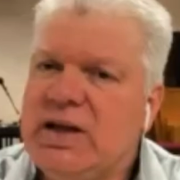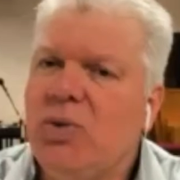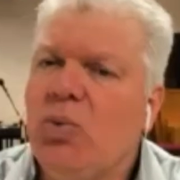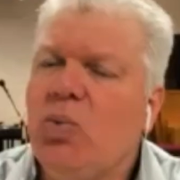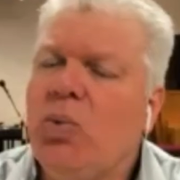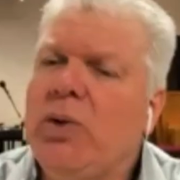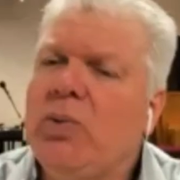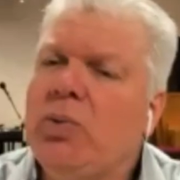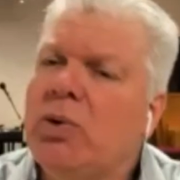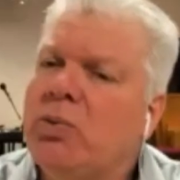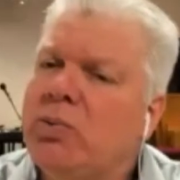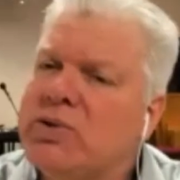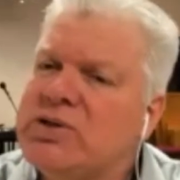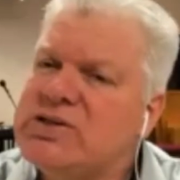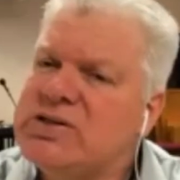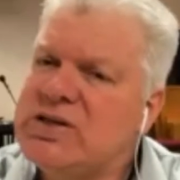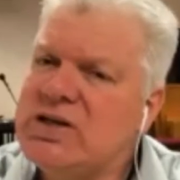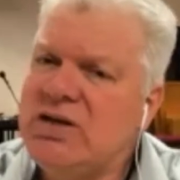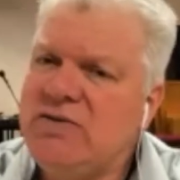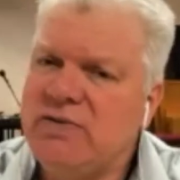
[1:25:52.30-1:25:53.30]
we were
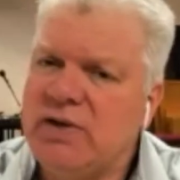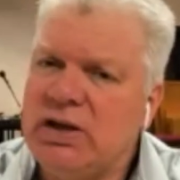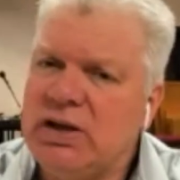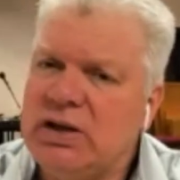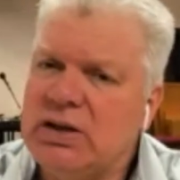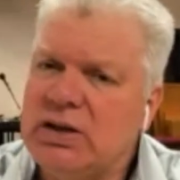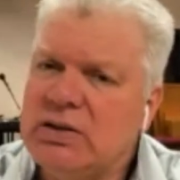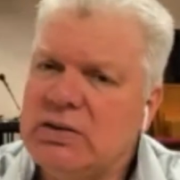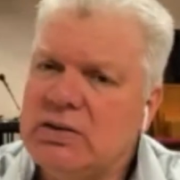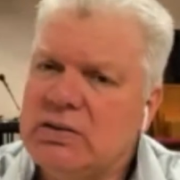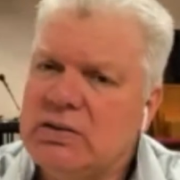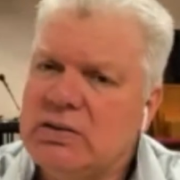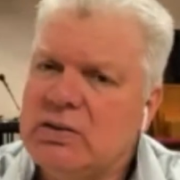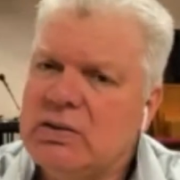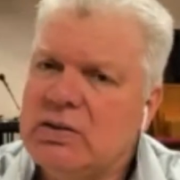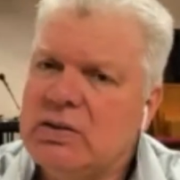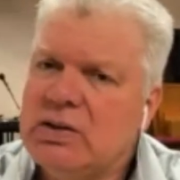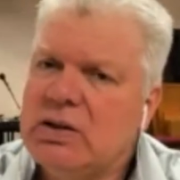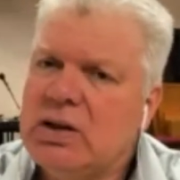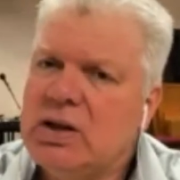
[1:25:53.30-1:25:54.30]
receiving.
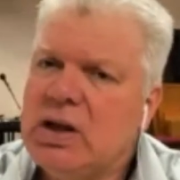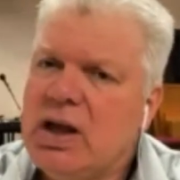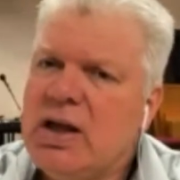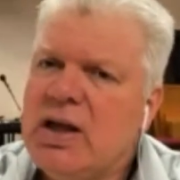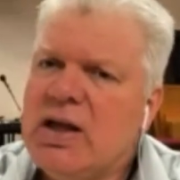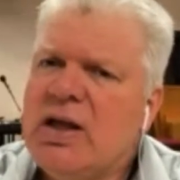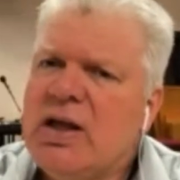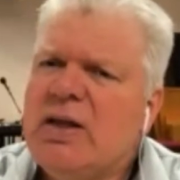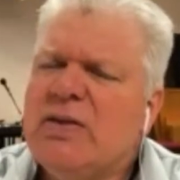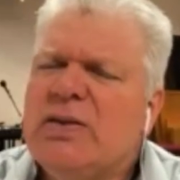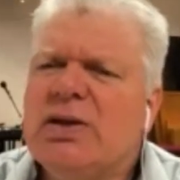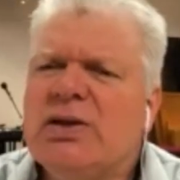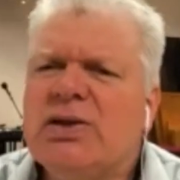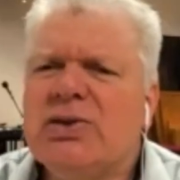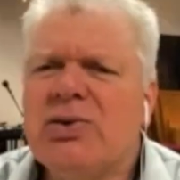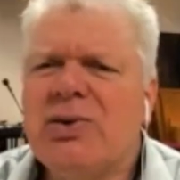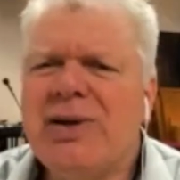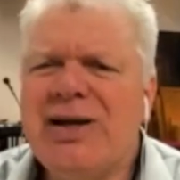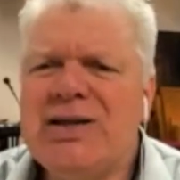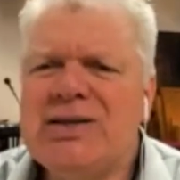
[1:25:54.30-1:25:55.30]
The
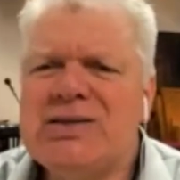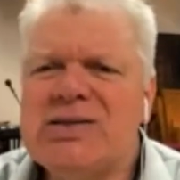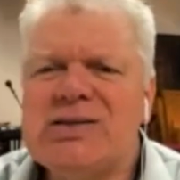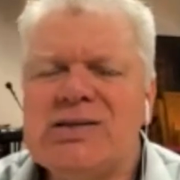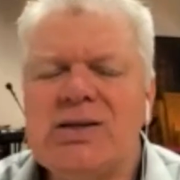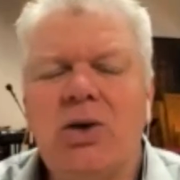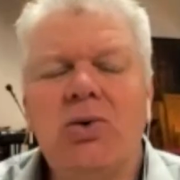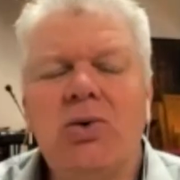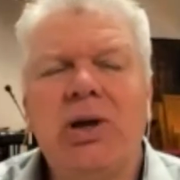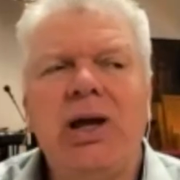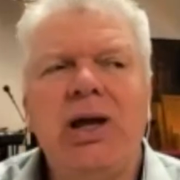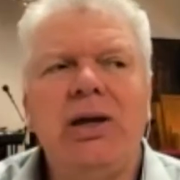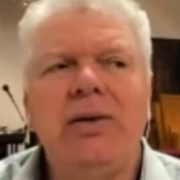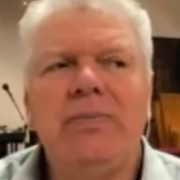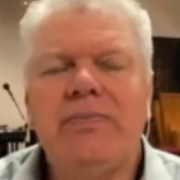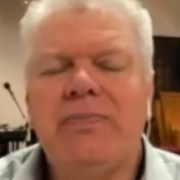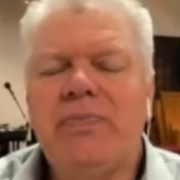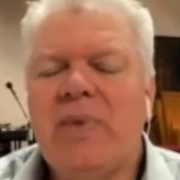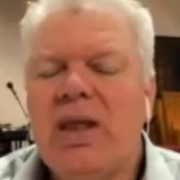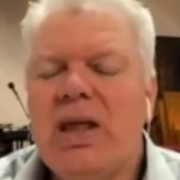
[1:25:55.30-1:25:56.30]
threats, okay,
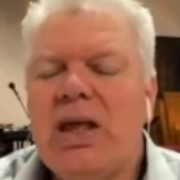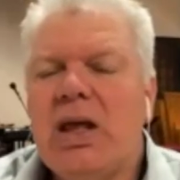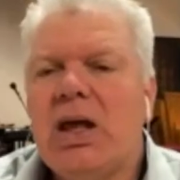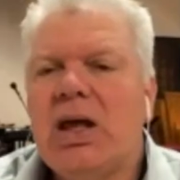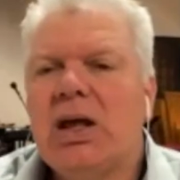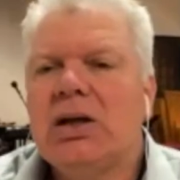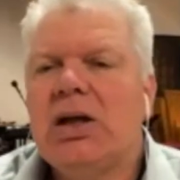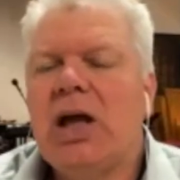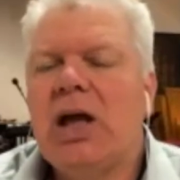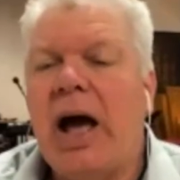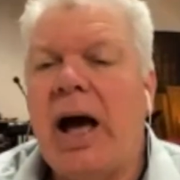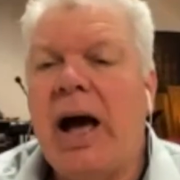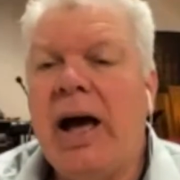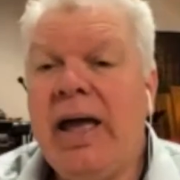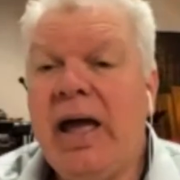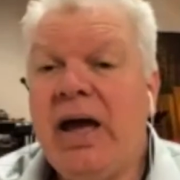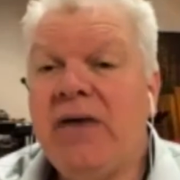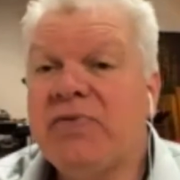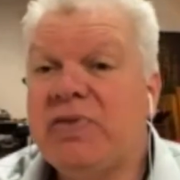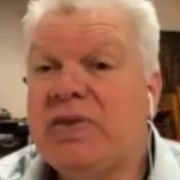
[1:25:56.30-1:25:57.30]
I
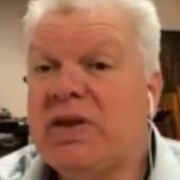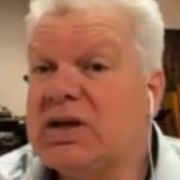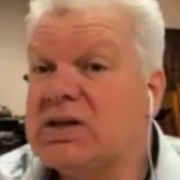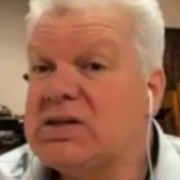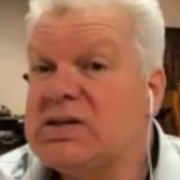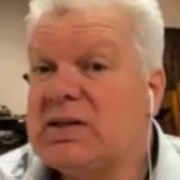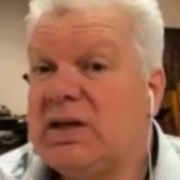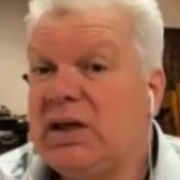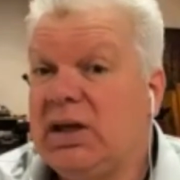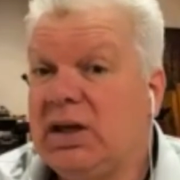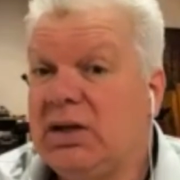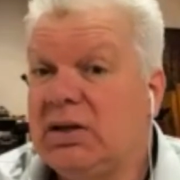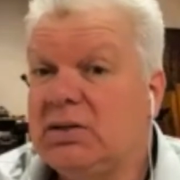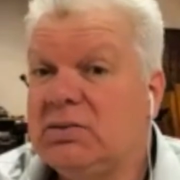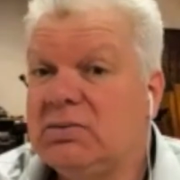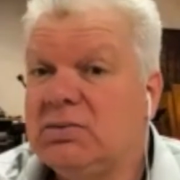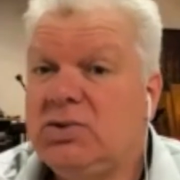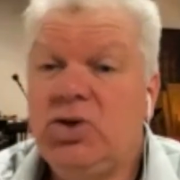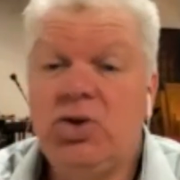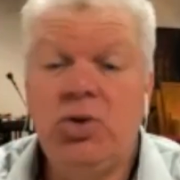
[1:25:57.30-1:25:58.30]
have thick skin.
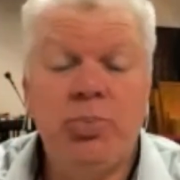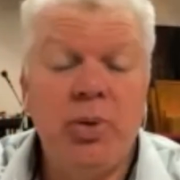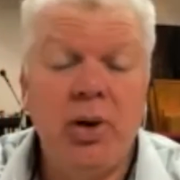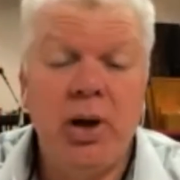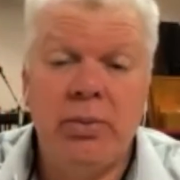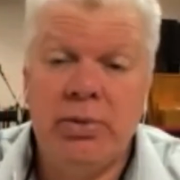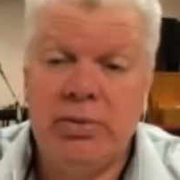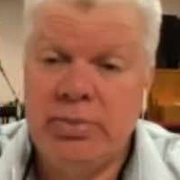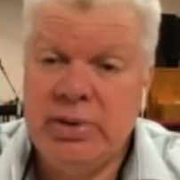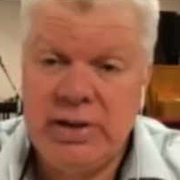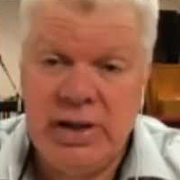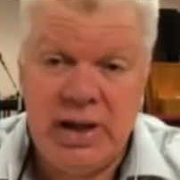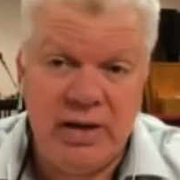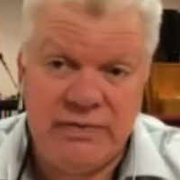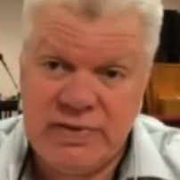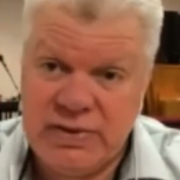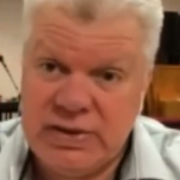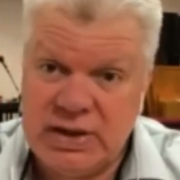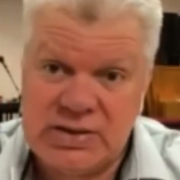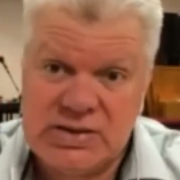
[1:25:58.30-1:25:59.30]
You probably
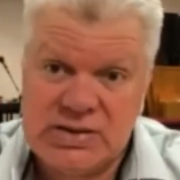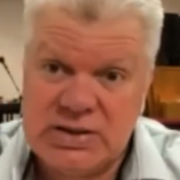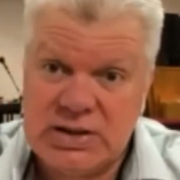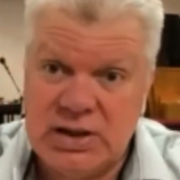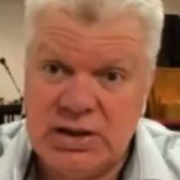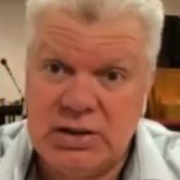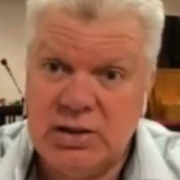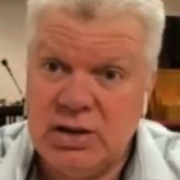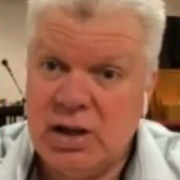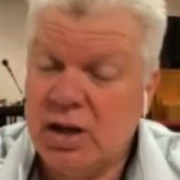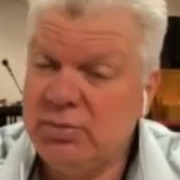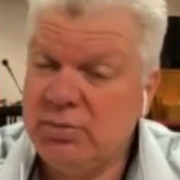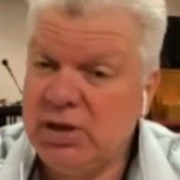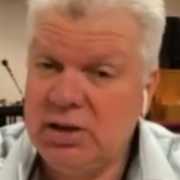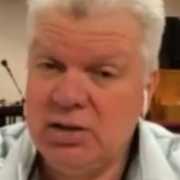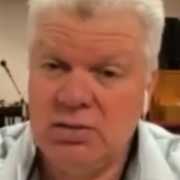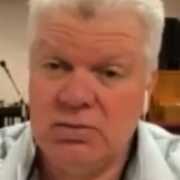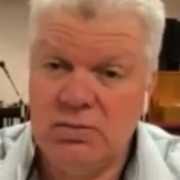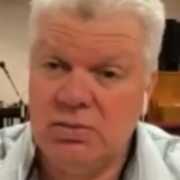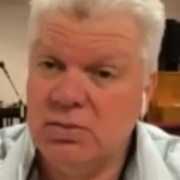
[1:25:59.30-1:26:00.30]
have thick skin. I
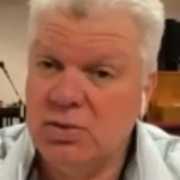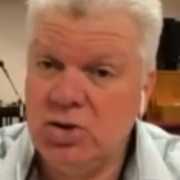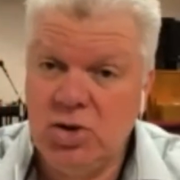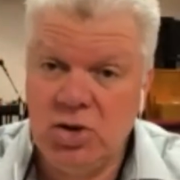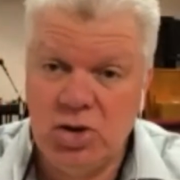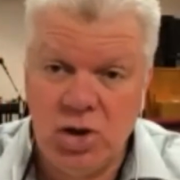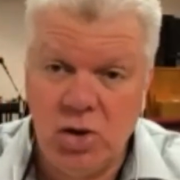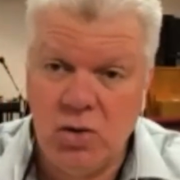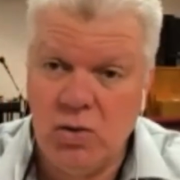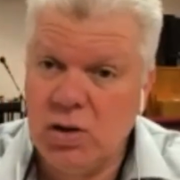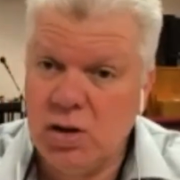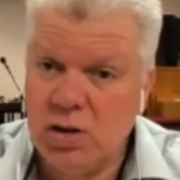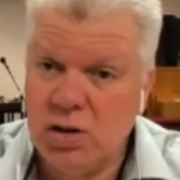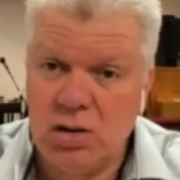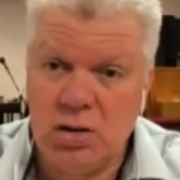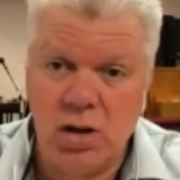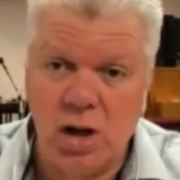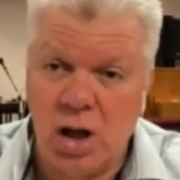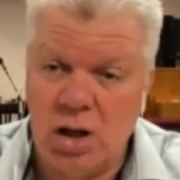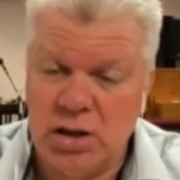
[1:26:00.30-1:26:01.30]
mean, you know,
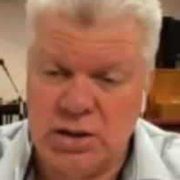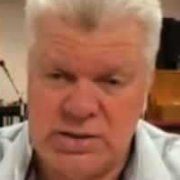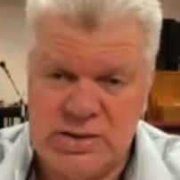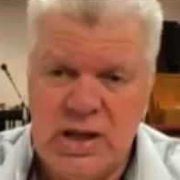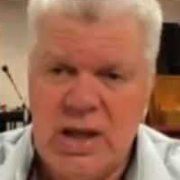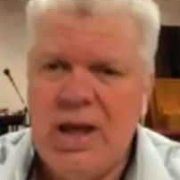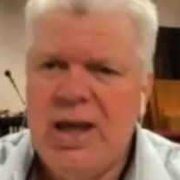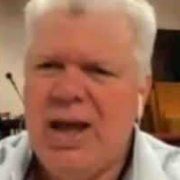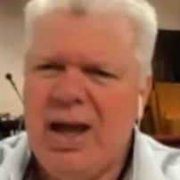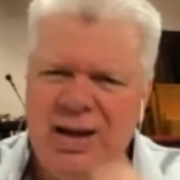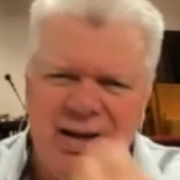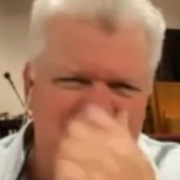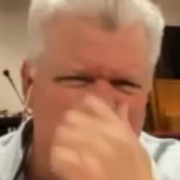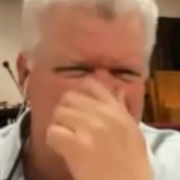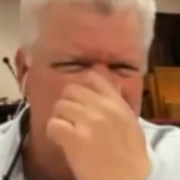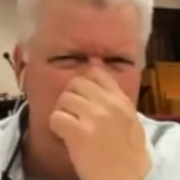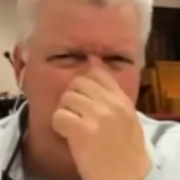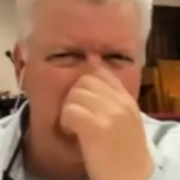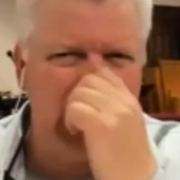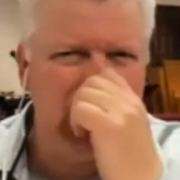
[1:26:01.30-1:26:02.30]
honest. And
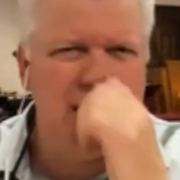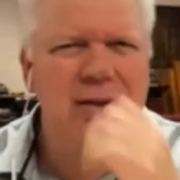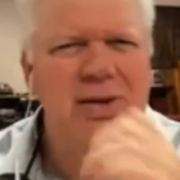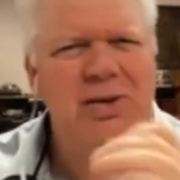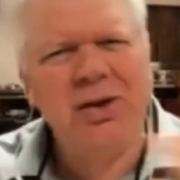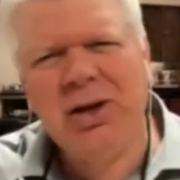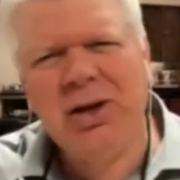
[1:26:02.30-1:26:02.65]
so there